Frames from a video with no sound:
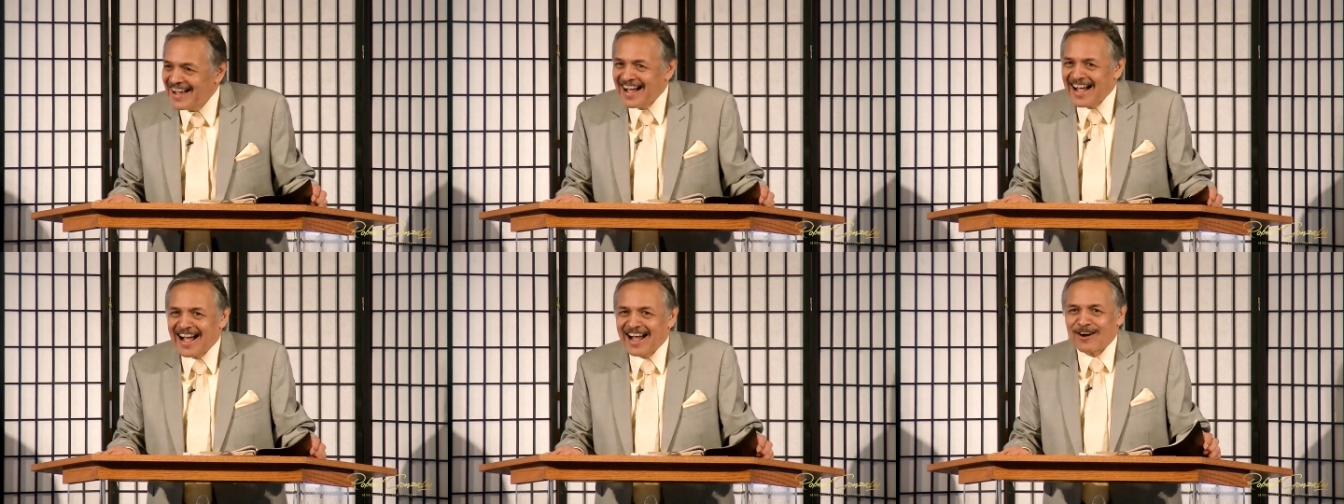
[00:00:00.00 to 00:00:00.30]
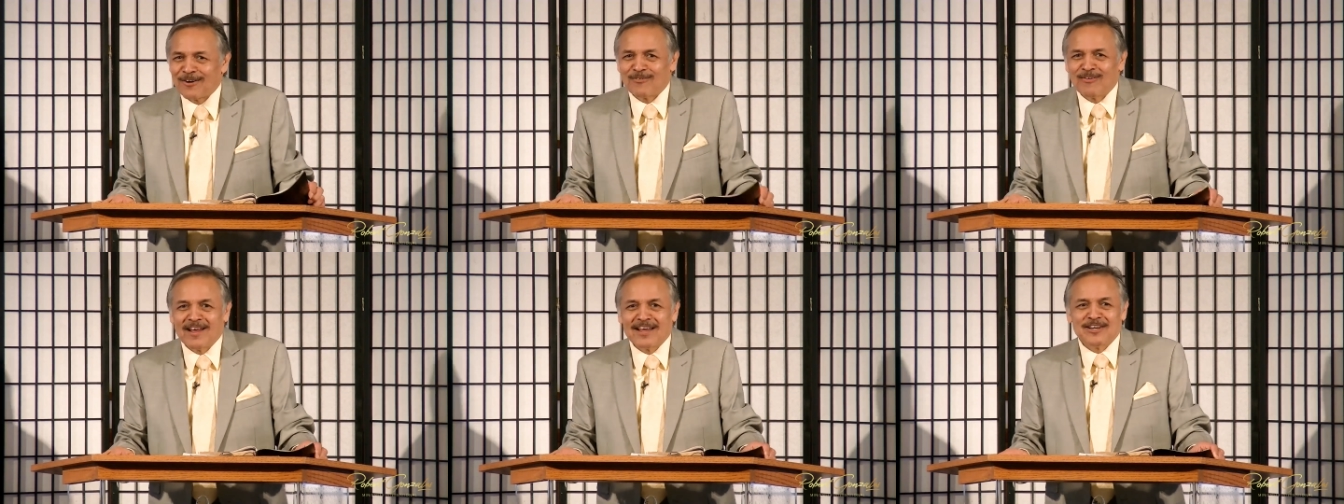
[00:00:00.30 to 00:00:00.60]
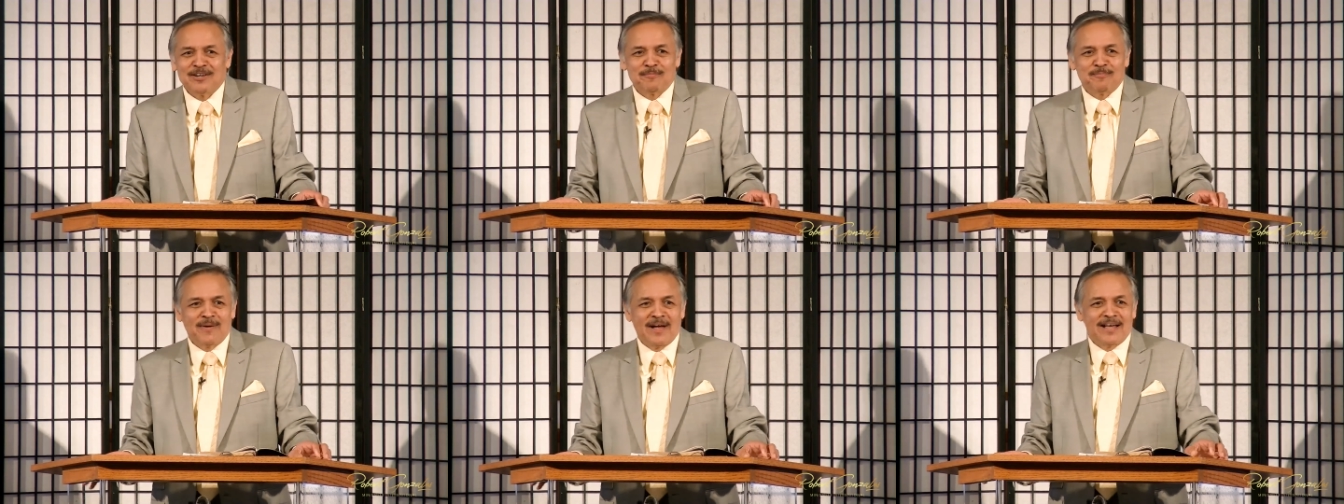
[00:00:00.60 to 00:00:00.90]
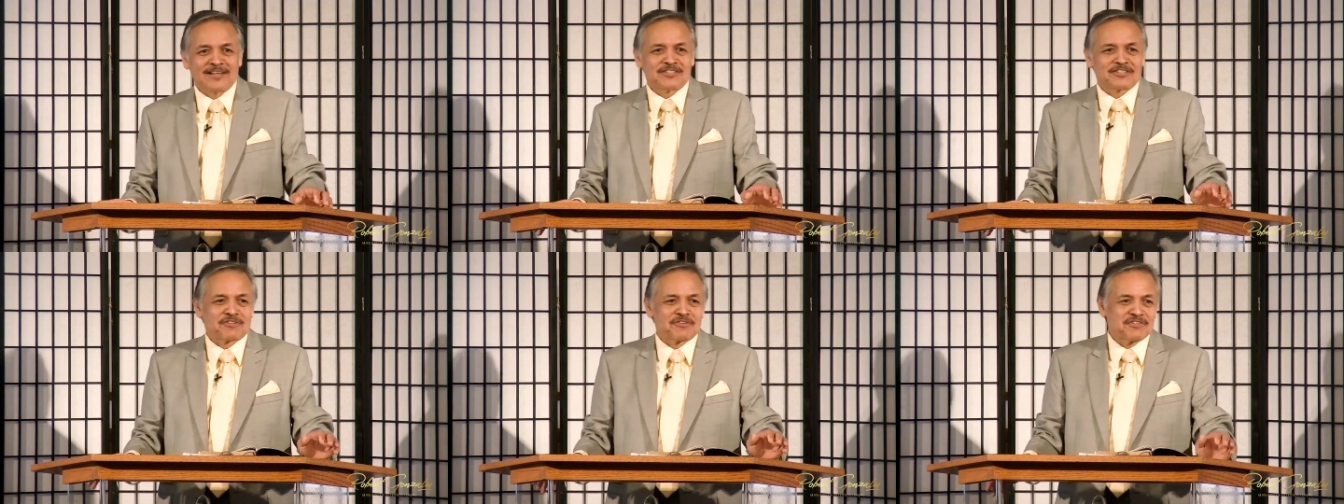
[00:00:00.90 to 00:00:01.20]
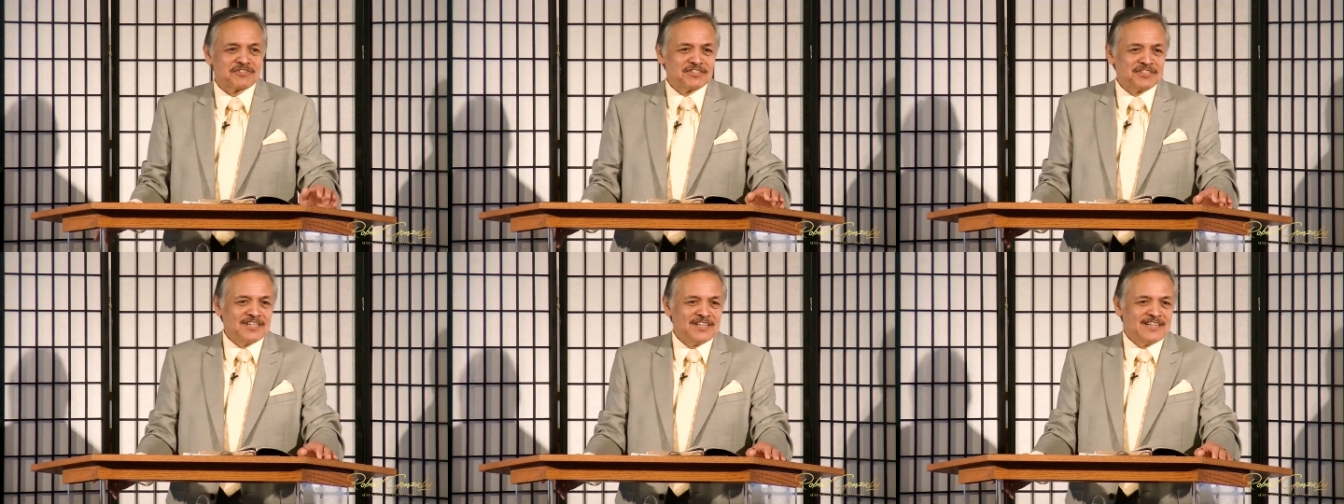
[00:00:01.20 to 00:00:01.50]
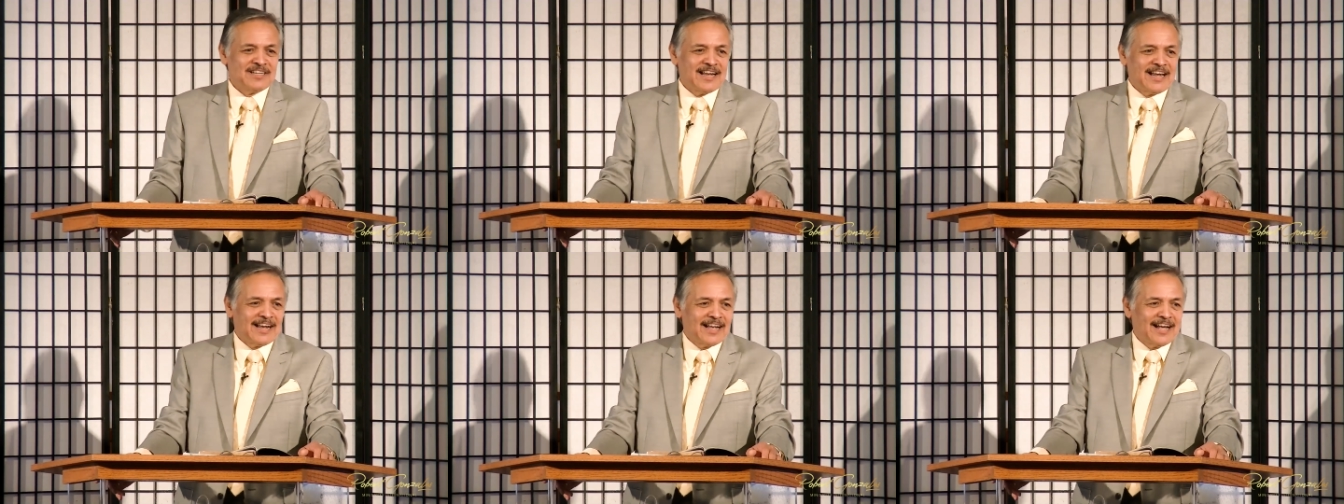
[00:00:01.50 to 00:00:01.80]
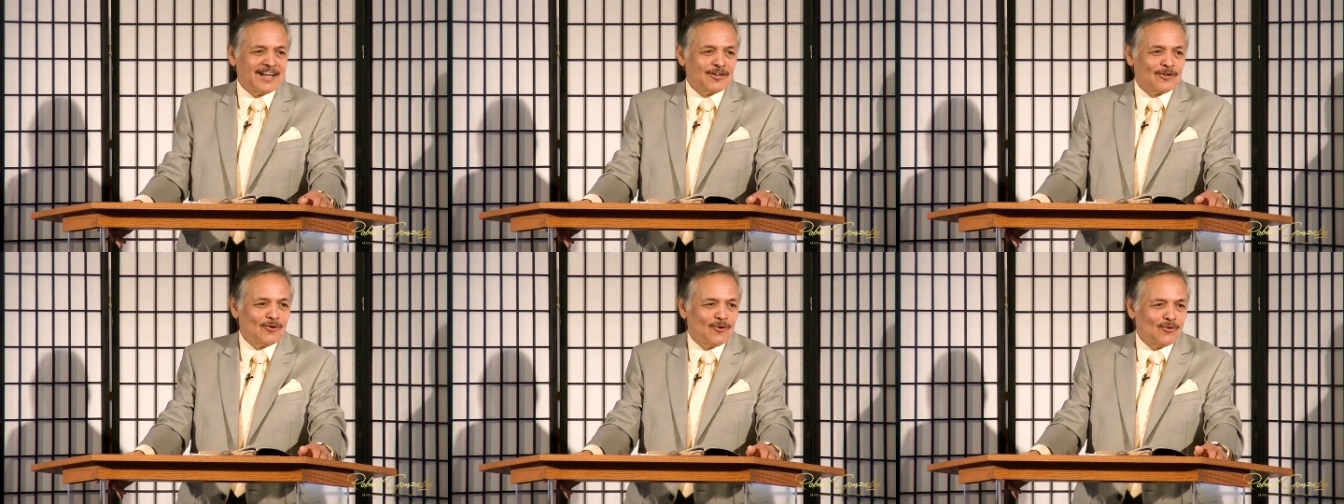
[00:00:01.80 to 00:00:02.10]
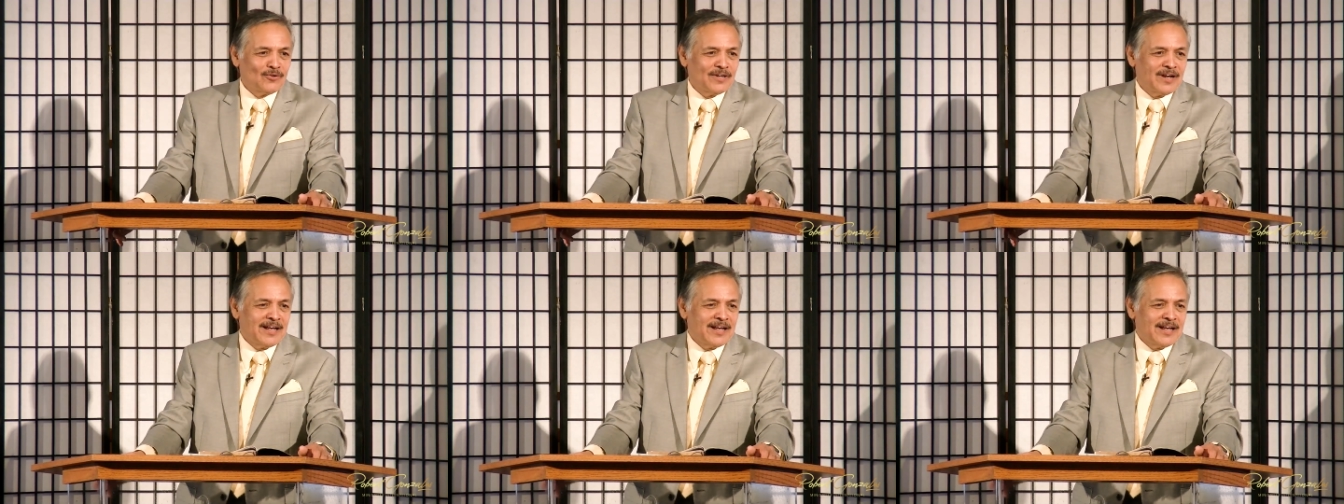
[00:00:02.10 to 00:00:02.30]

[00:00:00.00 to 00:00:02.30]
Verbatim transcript: I ran to Pastor Christine, and I got a hold,